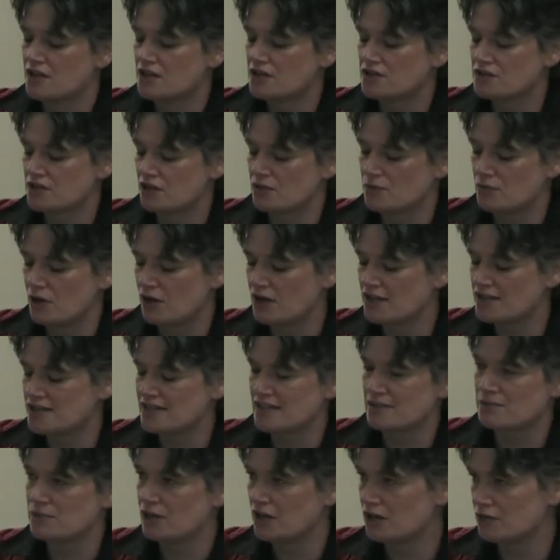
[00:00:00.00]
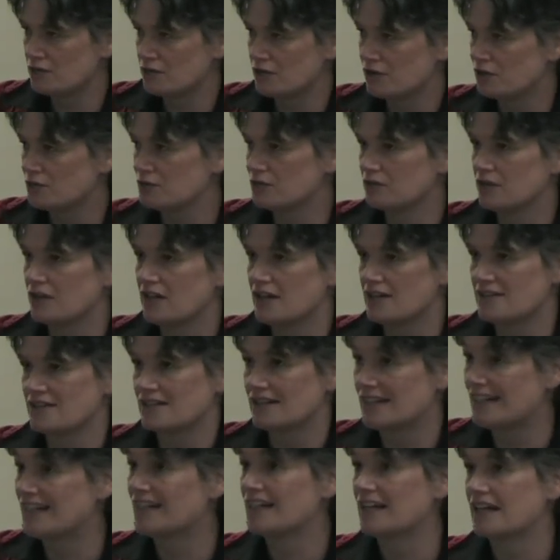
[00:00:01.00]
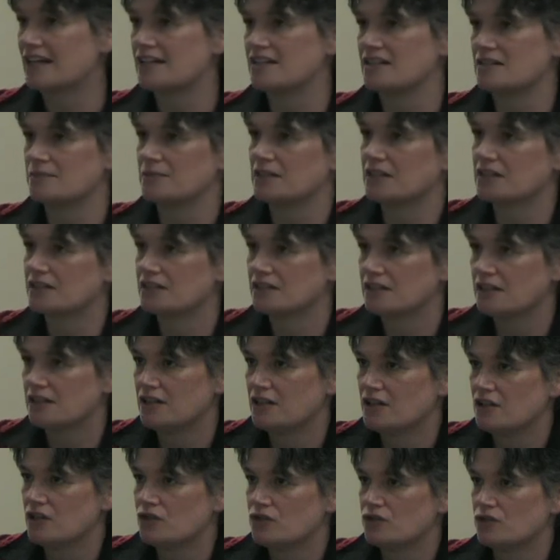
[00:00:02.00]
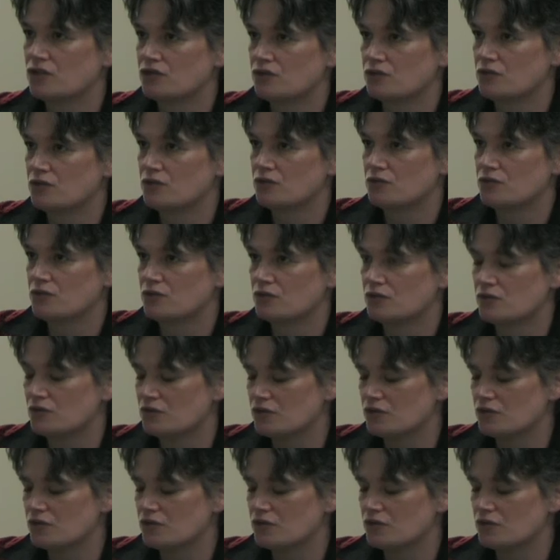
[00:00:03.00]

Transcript: So I see my role as a legal academic to